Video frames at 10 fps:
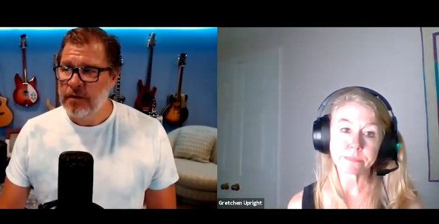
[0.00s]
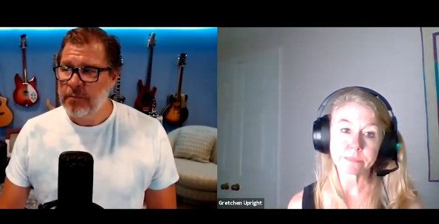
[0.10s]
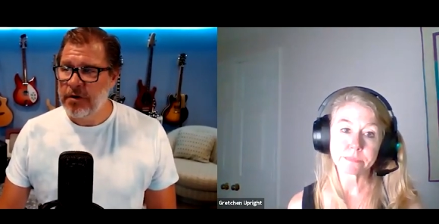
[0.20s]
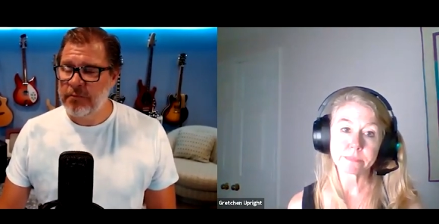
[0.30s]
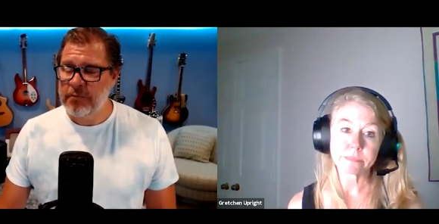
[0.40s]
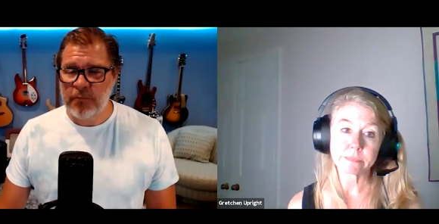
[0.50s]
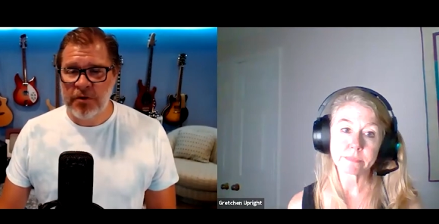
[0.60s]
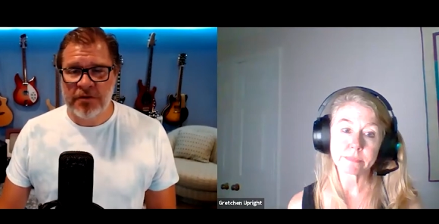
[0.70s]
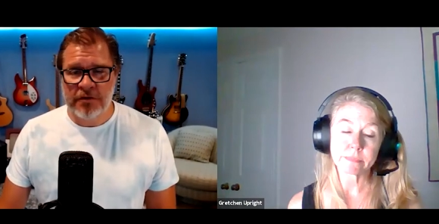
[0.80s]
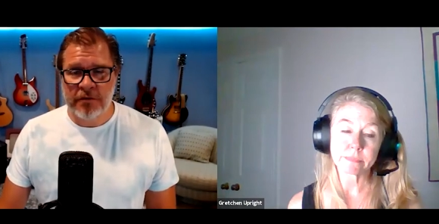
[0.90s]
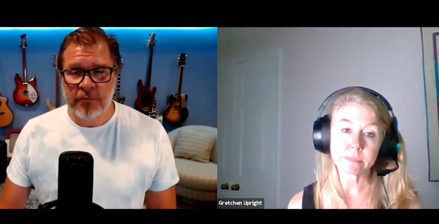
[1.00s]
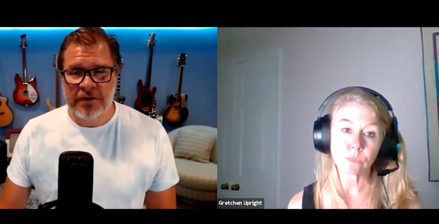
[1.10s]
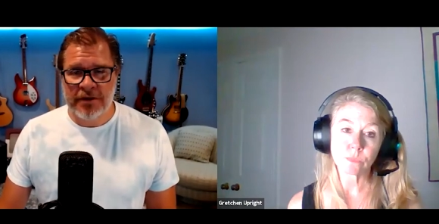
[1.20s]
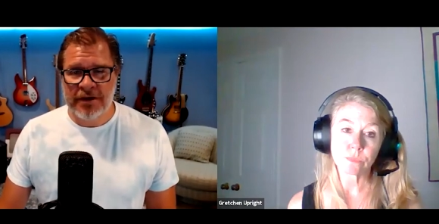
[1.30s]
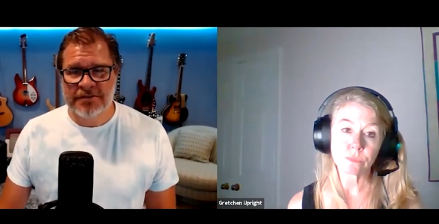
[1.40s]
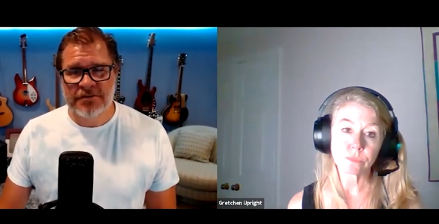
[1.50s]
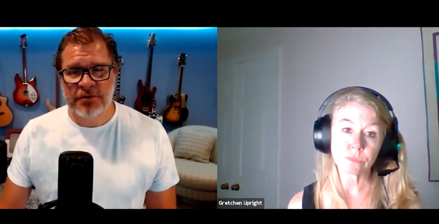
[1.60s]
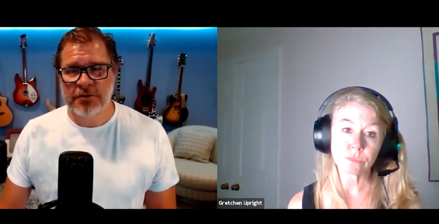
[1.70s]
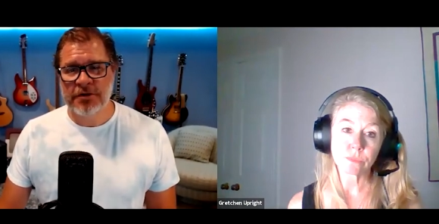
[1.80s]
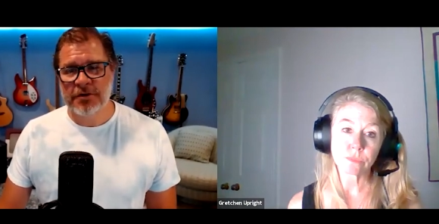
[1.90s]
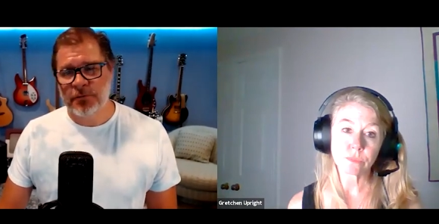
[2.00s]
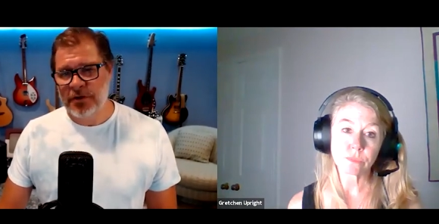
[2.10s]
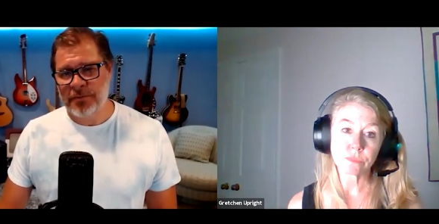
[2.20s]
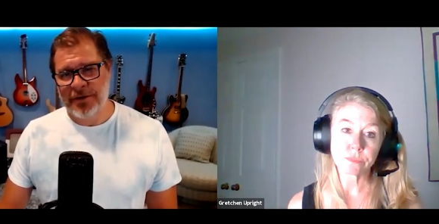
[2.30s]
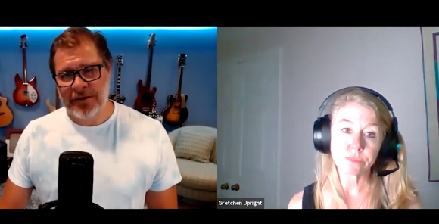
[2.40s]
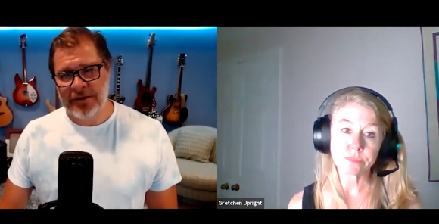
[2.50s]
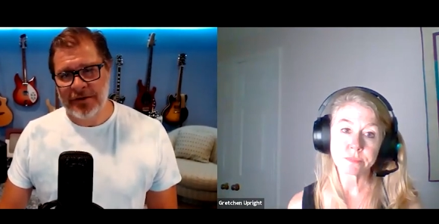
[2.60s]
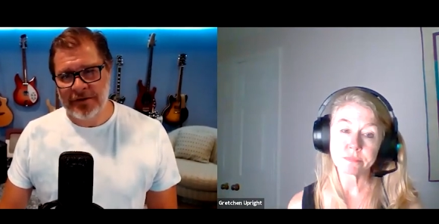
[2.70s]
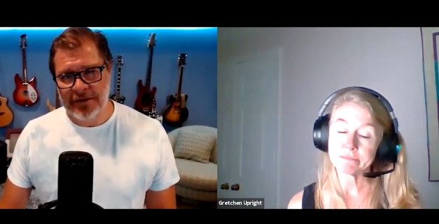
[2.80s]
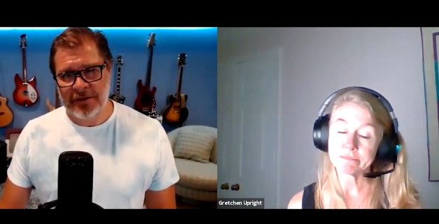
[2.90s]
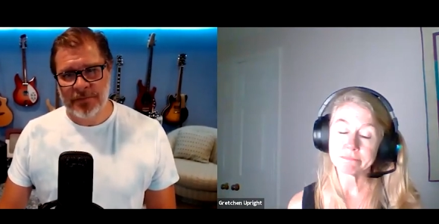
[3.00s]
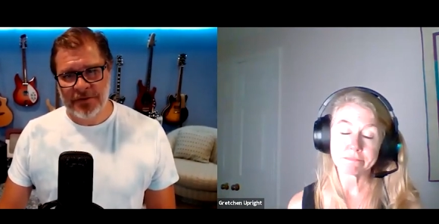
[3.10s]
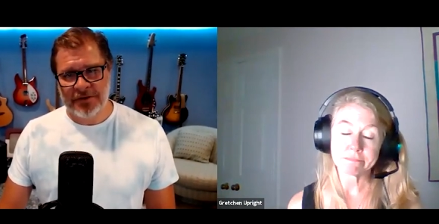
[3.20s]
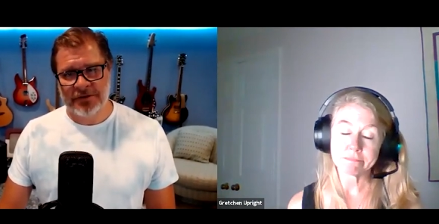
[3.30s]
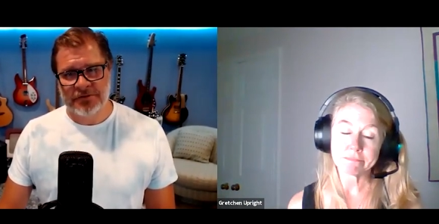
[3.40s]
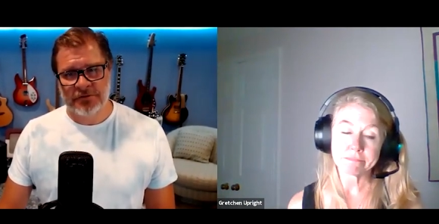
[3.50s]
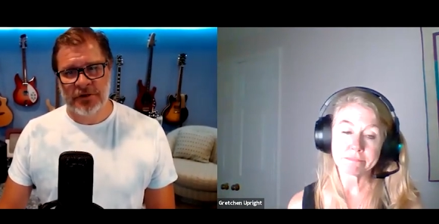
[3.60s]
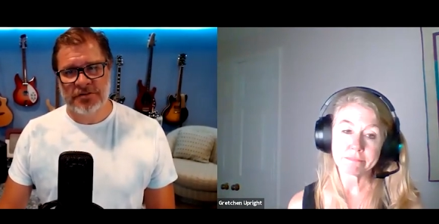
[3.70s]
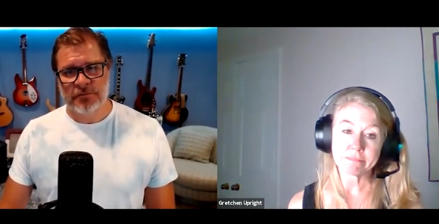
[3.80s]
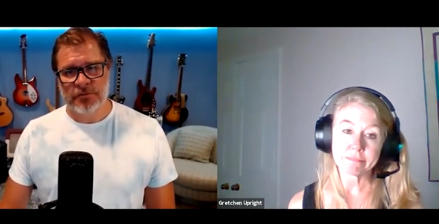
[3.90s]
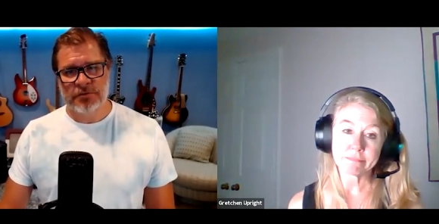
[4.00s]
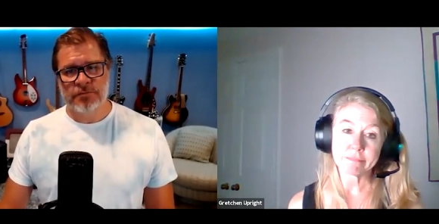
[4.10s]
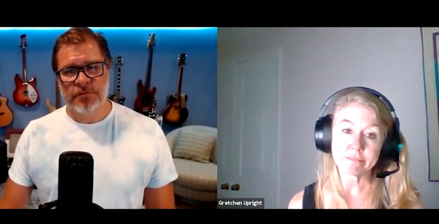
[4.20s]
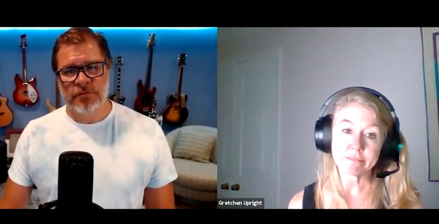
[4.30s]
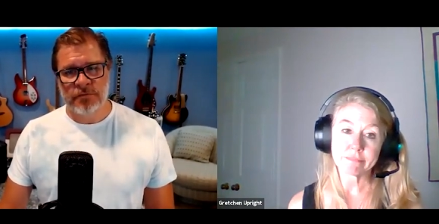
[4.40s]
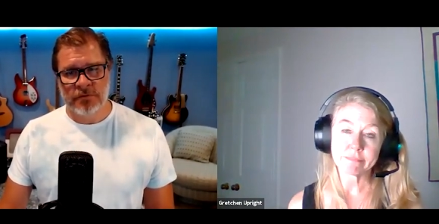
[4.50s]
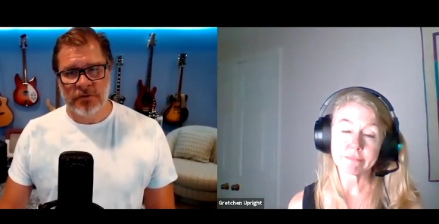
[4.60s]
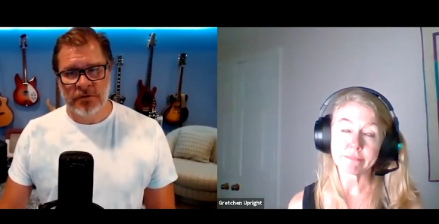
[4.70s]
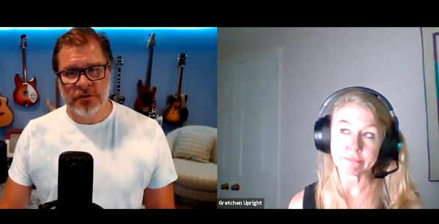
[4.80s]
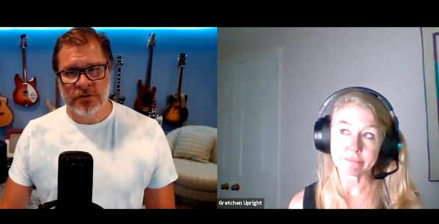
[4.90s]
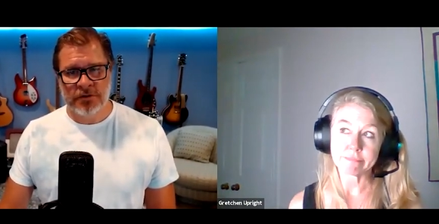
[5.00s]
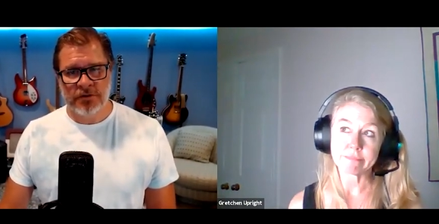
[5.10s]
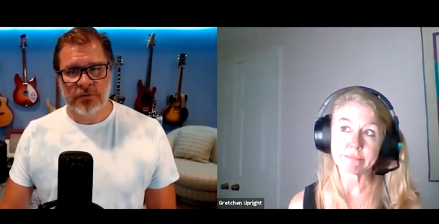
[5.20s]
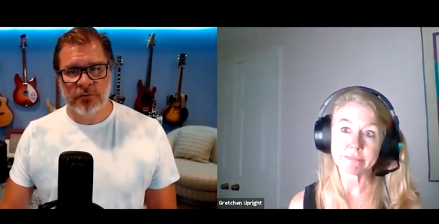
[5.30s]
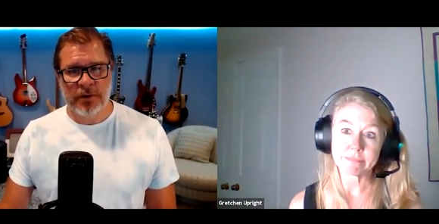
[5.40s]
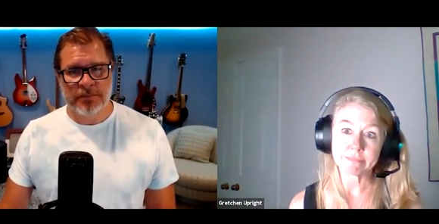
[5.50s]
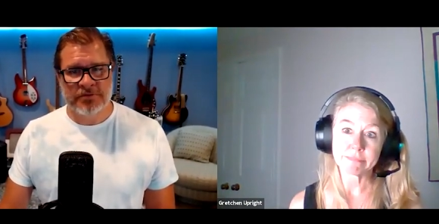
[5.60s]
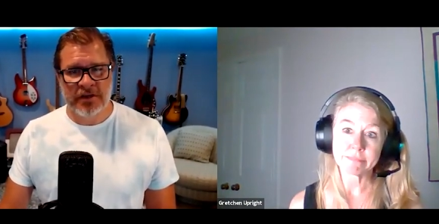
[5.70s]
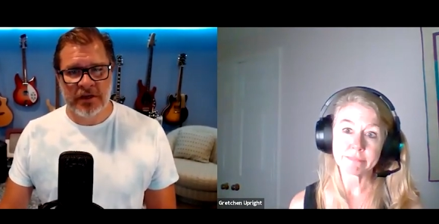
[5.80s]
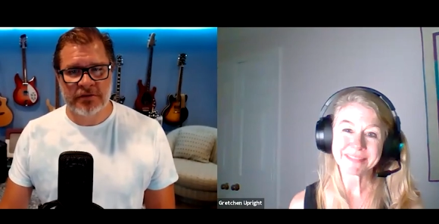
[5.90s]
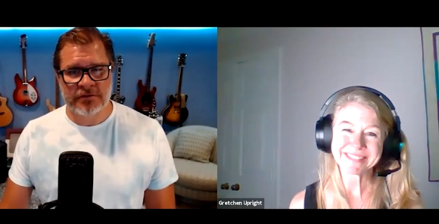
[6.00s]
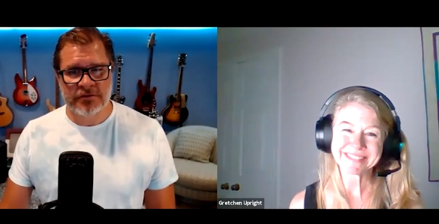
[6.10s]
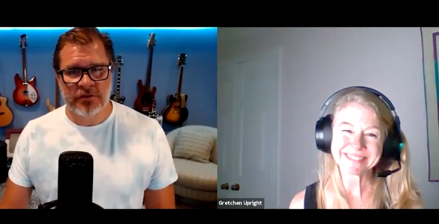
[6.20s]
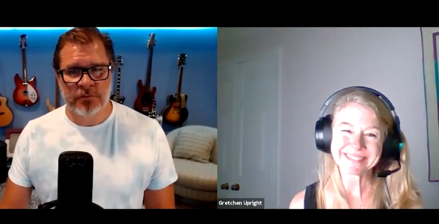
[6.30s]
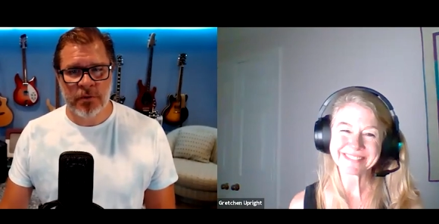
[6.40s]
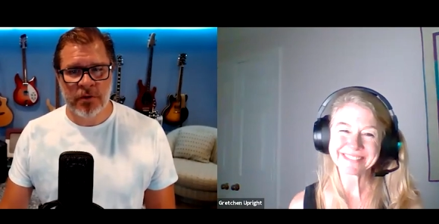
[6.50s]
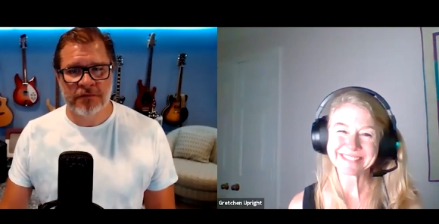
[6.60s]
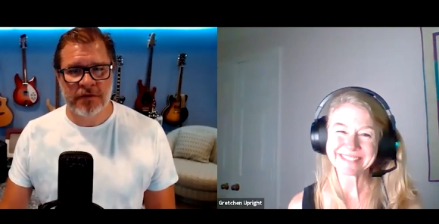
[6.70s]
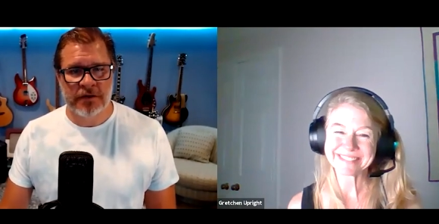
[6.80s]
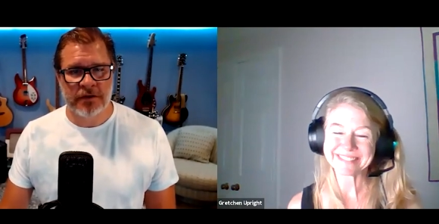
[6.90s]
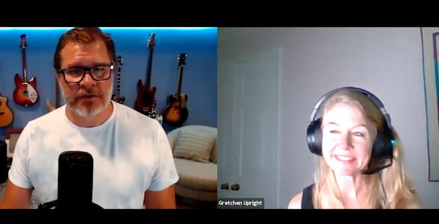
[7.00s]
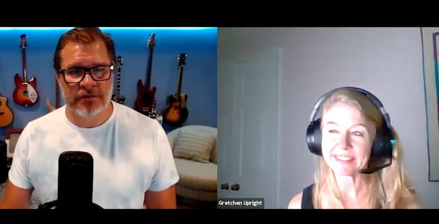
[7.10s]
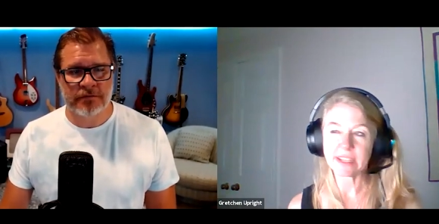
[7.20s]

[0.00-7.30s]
Speaker 1: But with with us, you don't need to worry about any of that because Gretchen will cook your website so perfectly,